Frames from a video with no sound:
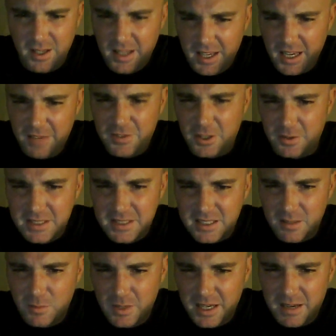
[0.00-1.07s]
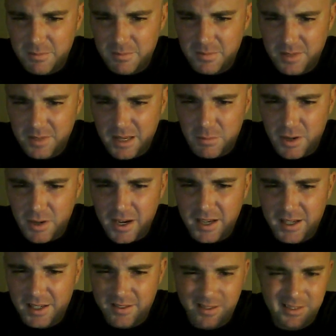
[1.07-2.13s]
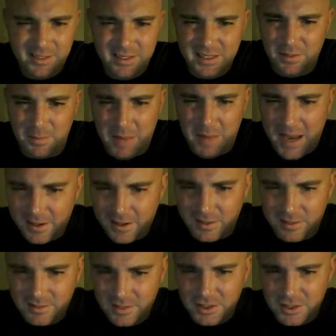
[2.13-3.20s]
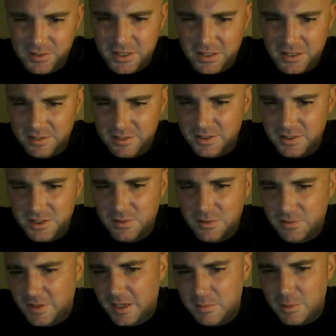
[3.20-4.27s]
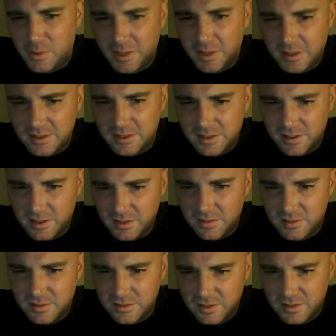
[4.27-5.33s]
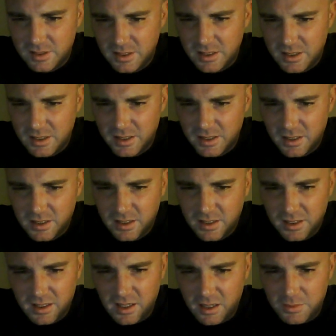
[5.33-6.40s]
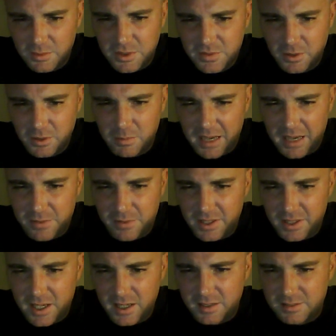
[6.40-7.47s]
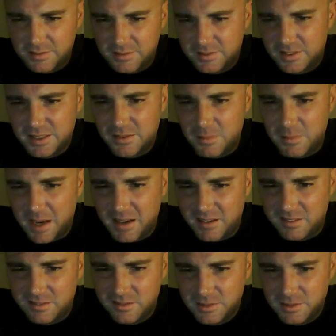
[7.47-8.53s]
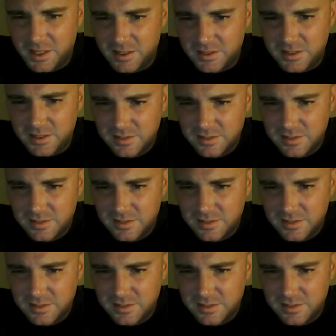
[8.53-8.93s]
If there is someone named Brian in here, it doesn't even matter. They're so fucking pointless, I almost feel bad for the guy. It doesn't even matter. Who cares?